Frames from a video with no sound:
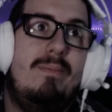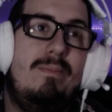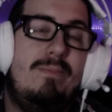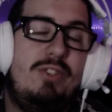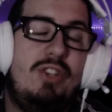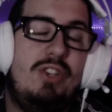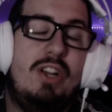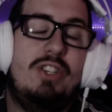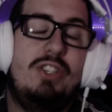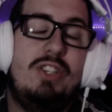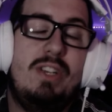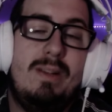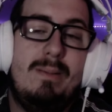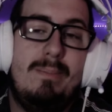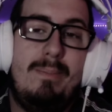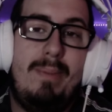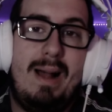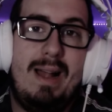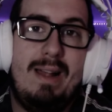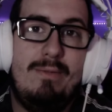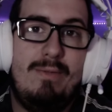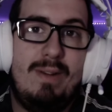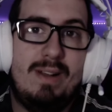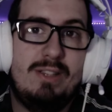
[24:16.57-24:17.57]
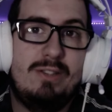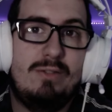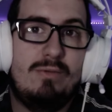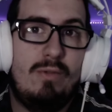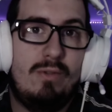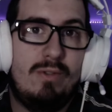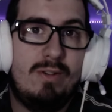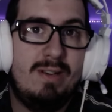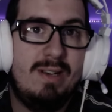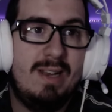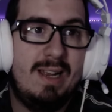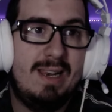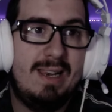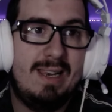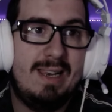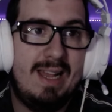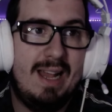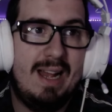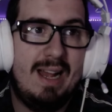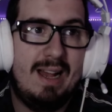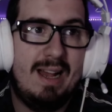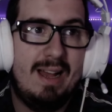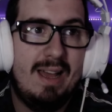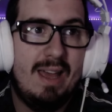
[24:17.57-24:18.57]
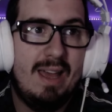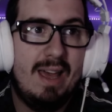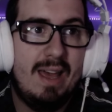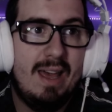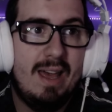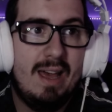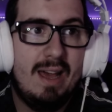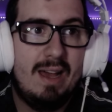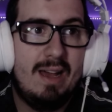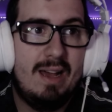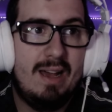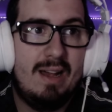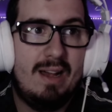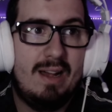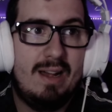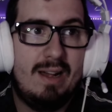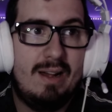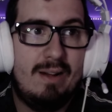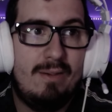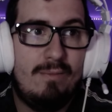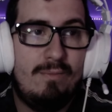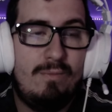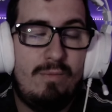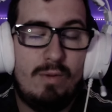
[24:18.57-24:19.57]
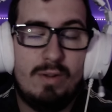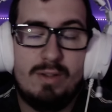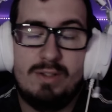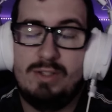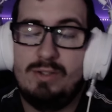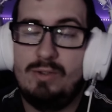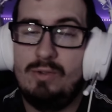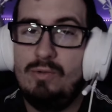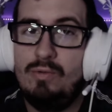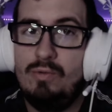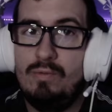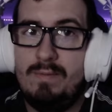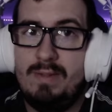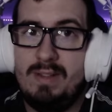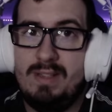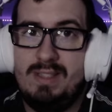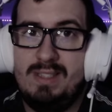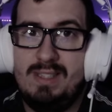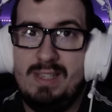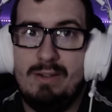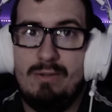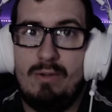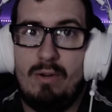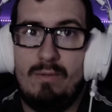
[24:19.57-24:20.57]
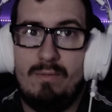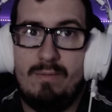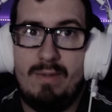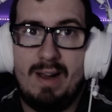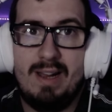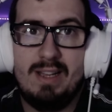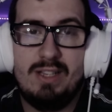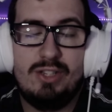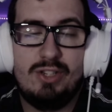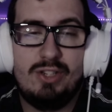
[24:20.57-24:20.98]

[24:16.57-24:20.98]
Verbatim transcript: judging by what Cornelia wants to do with Zero, right?